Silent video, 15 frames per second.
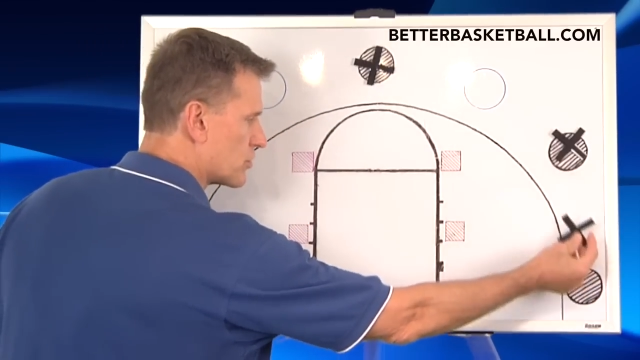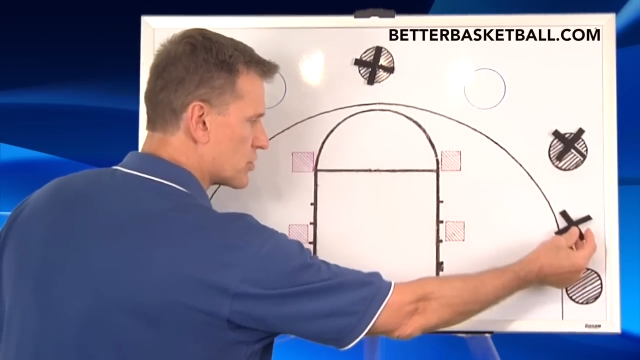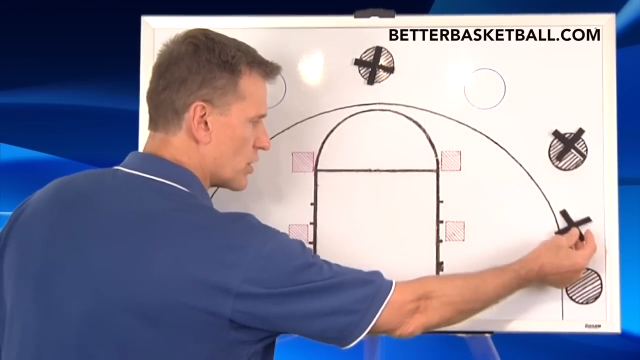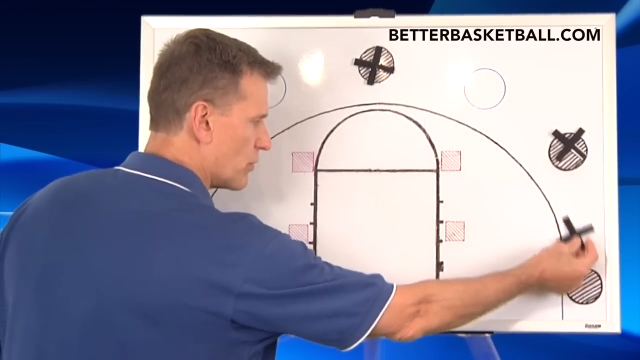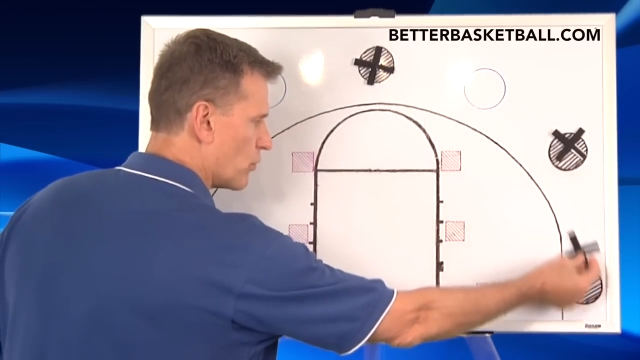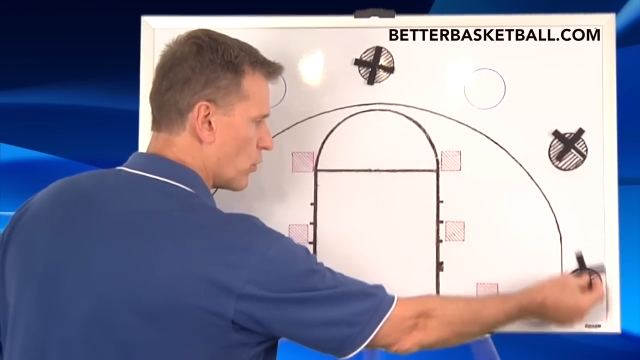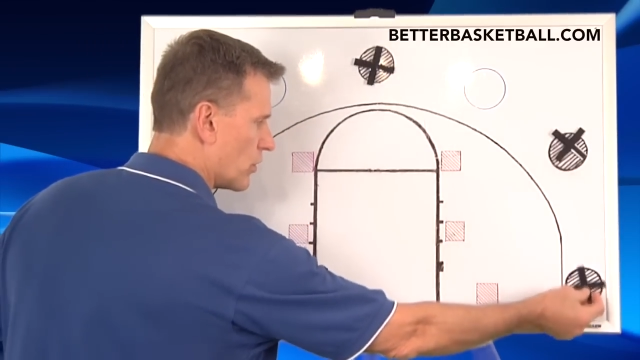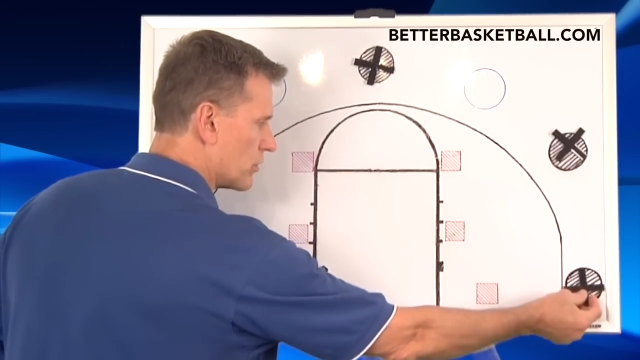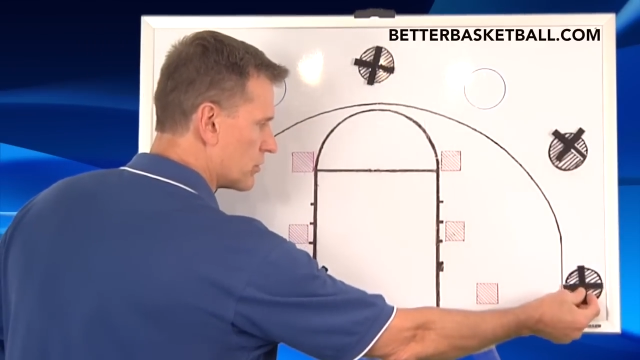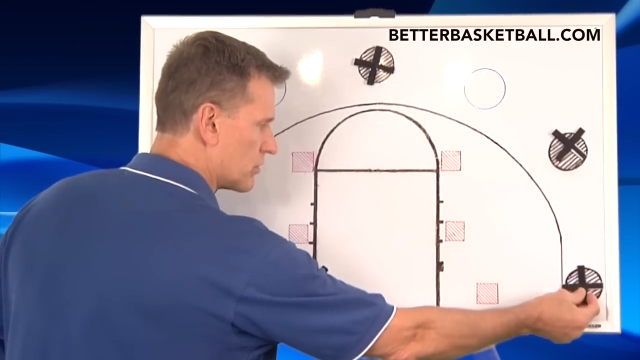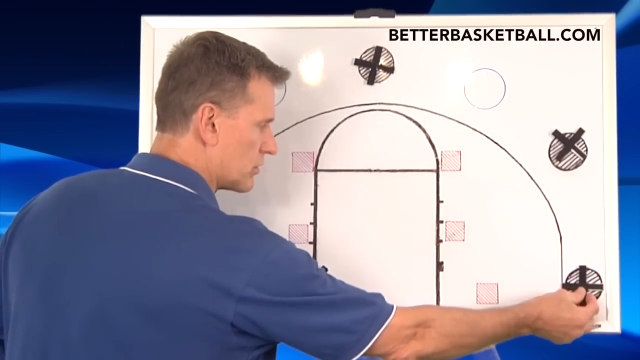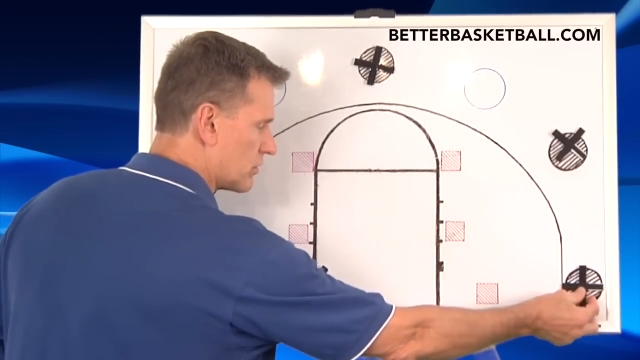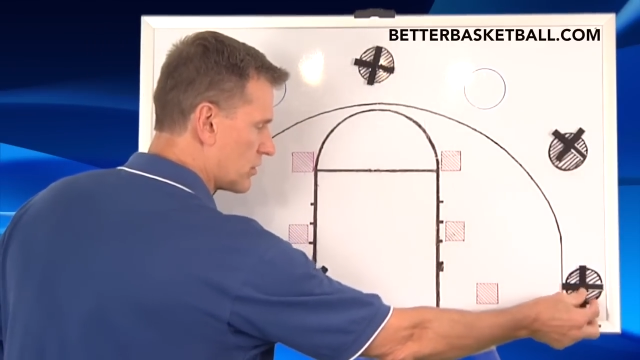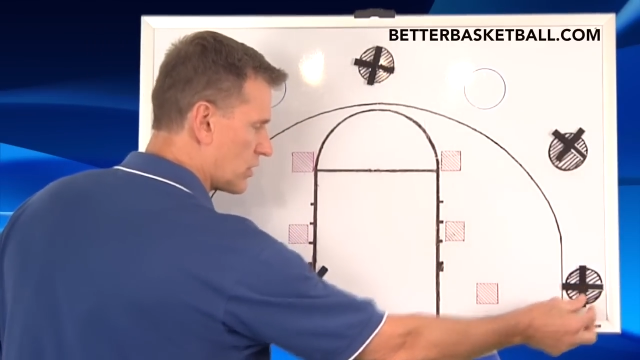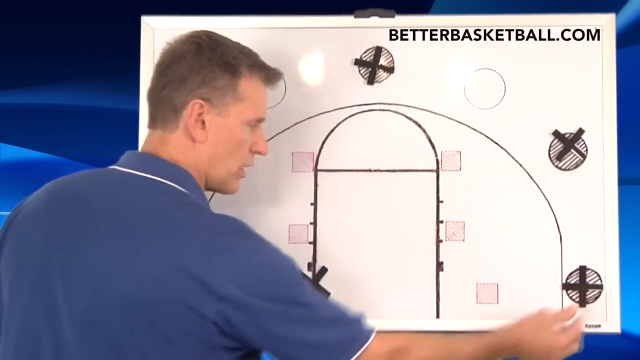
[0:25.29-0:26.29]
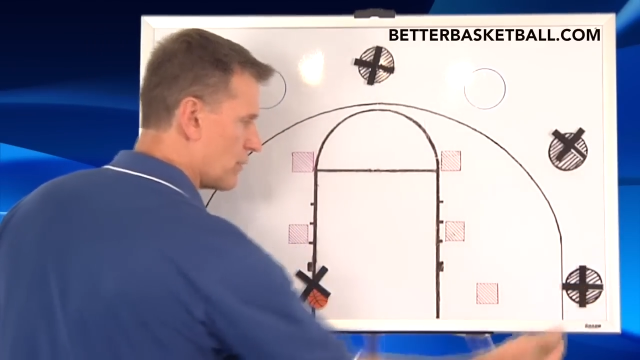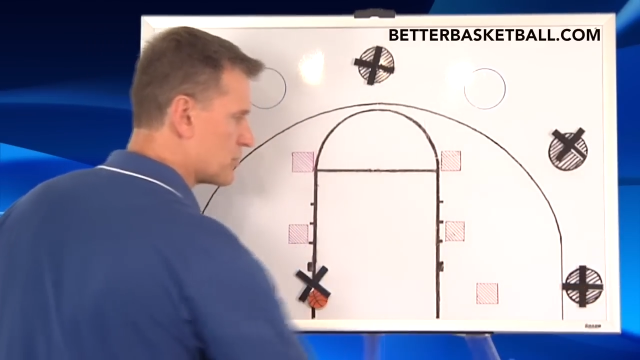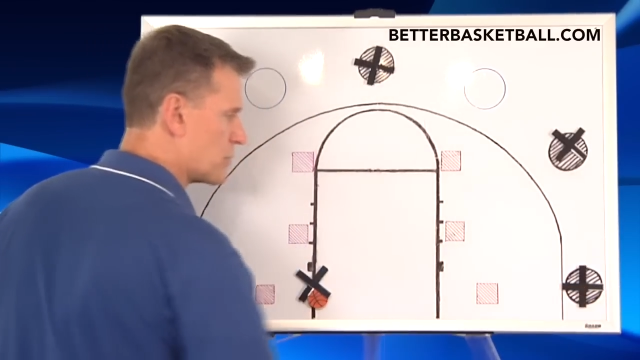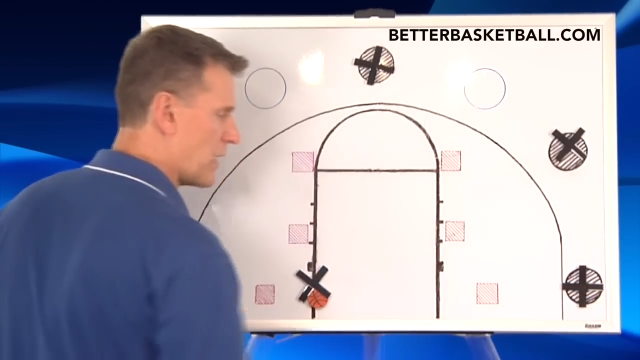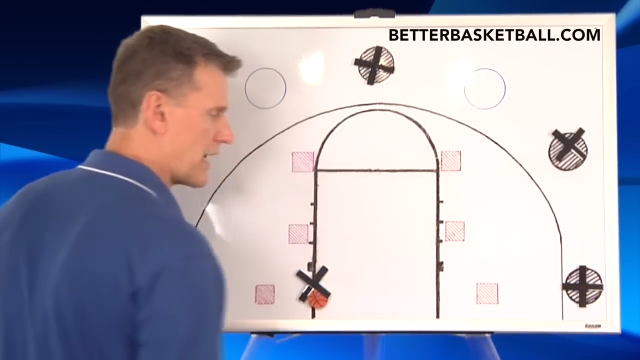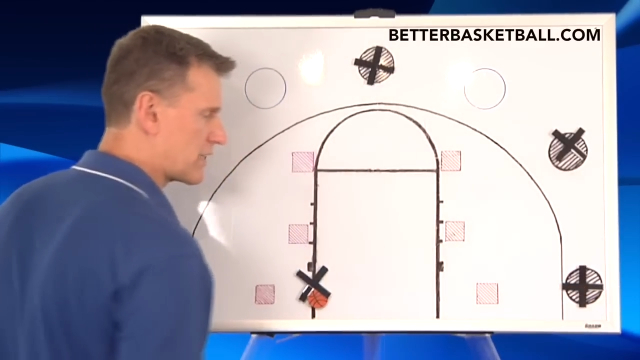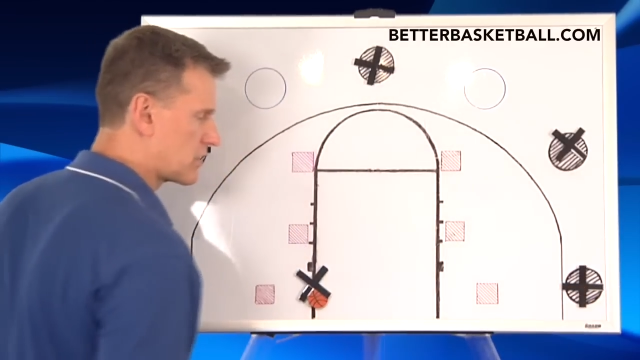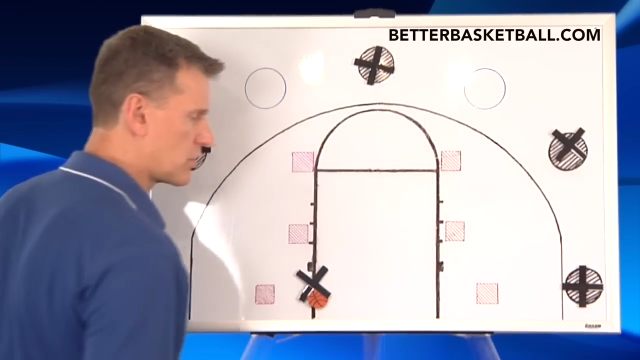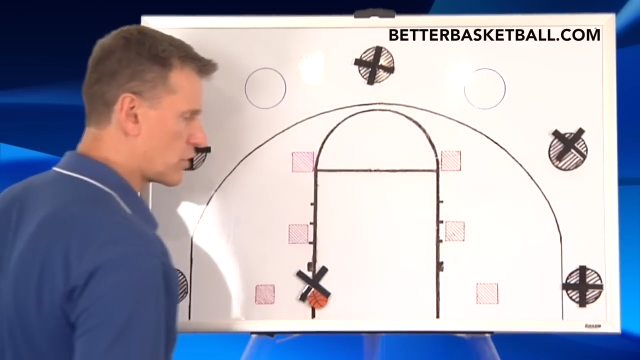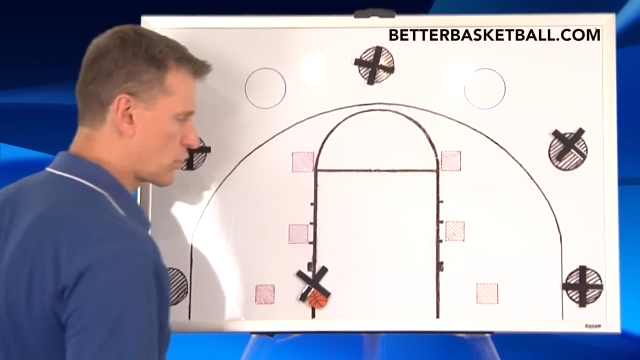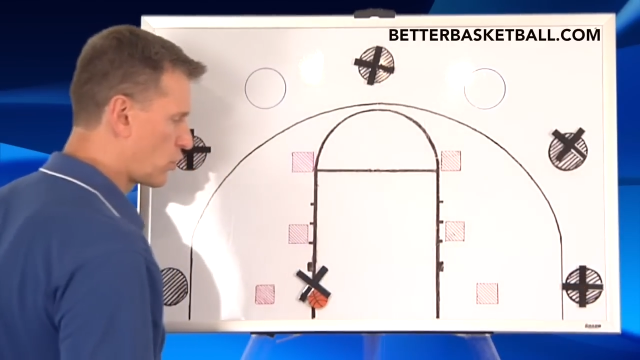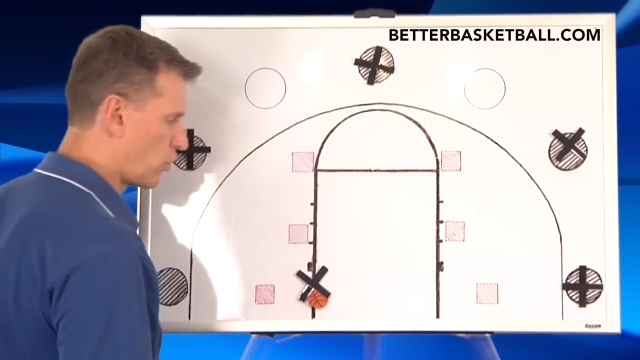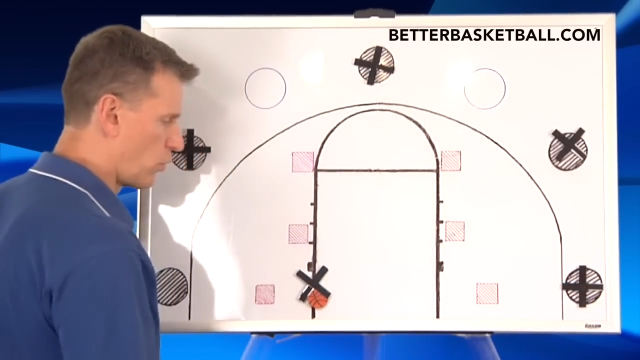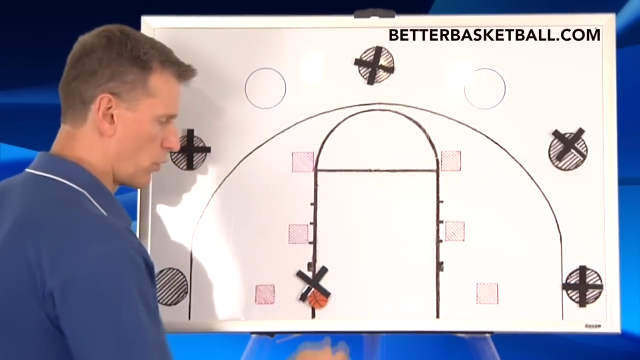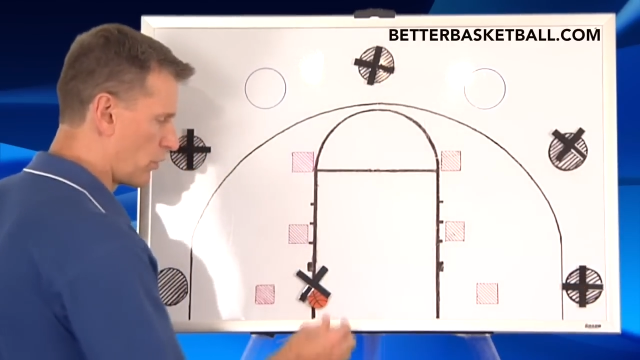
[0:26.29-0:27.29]
or someone comes back to the
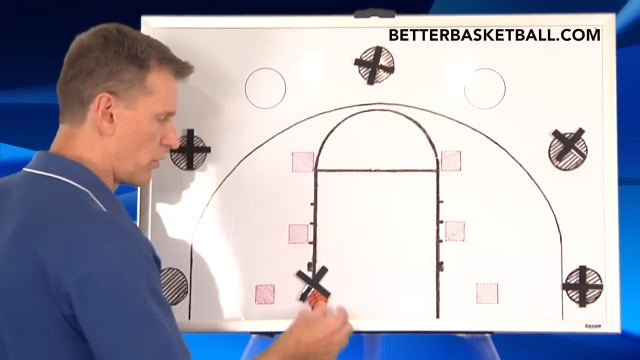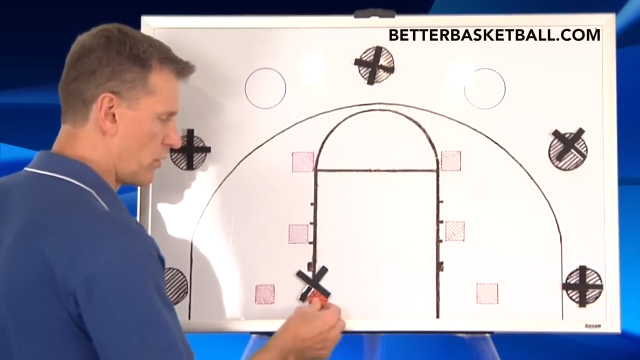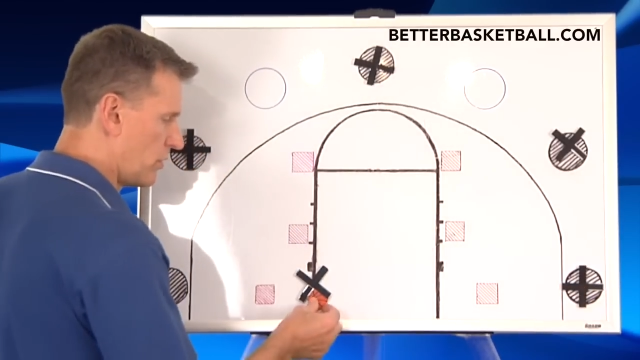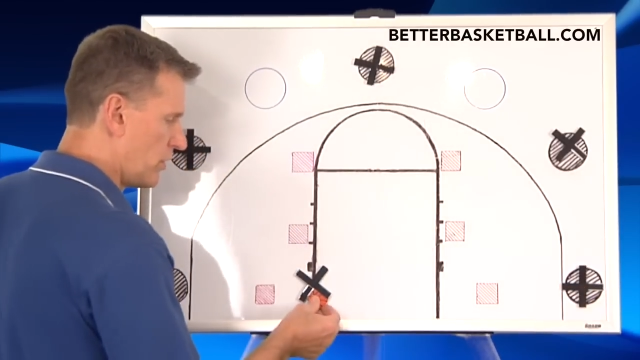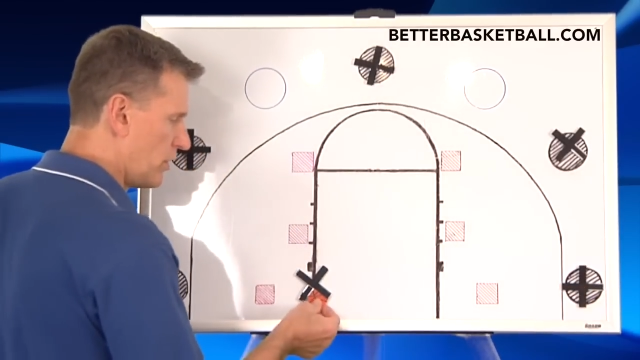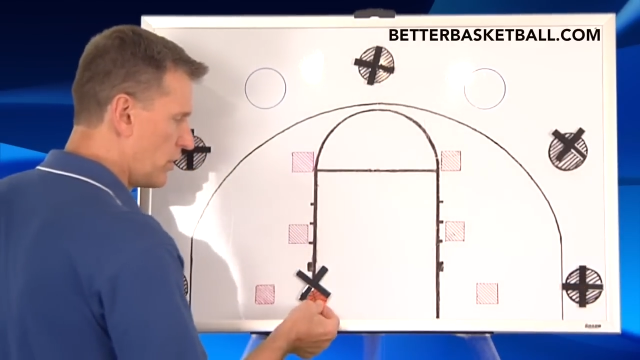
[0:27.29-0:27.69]
corner.